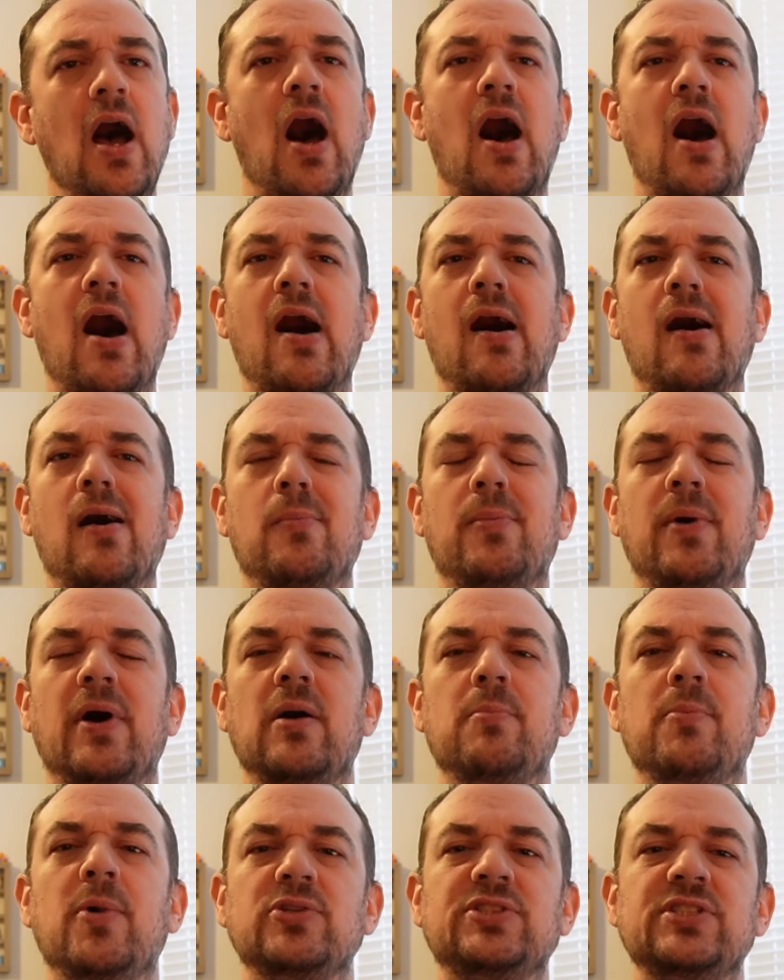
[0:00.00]
Uh,
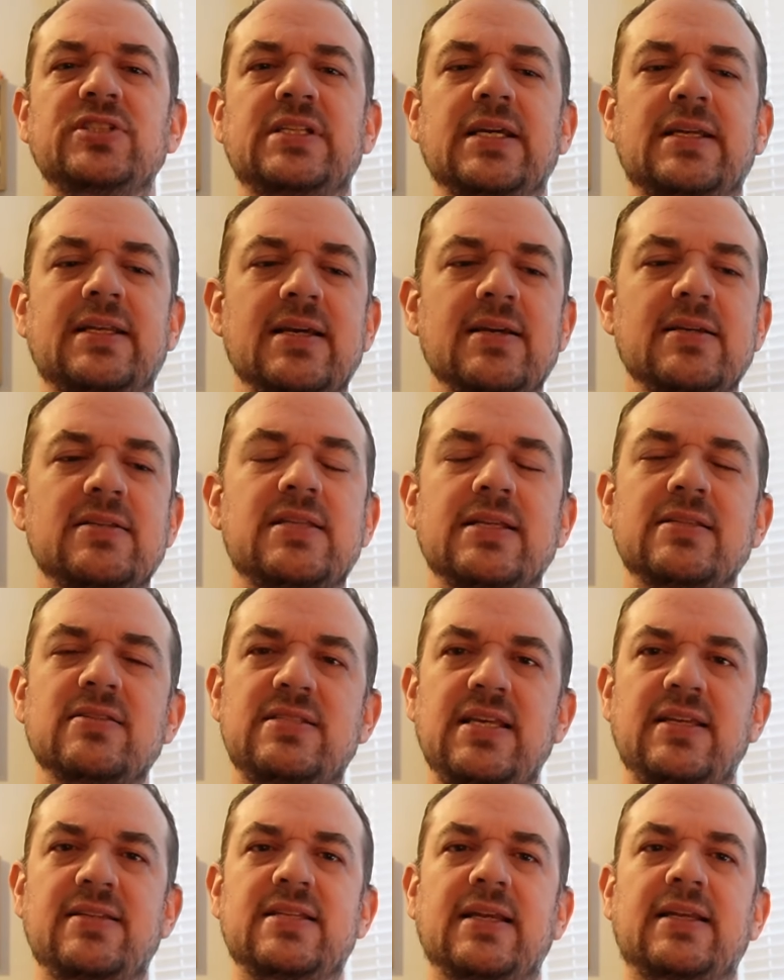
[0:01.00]
but motion sickness and
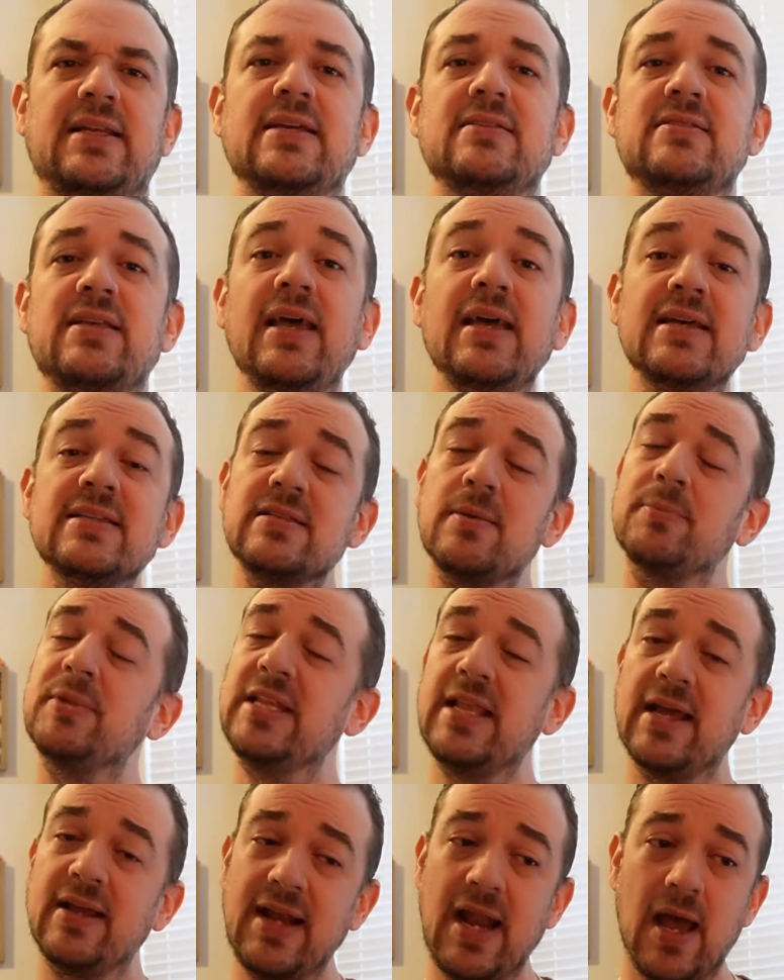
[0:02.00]
seasickness is something
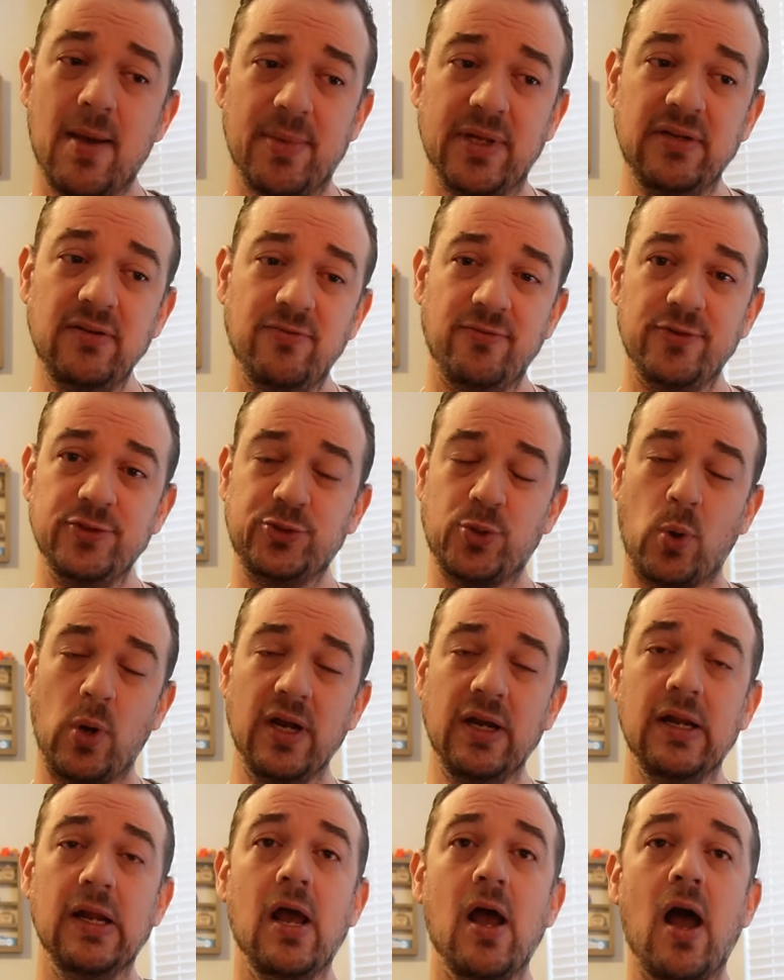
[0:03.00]
that can happen, for sure.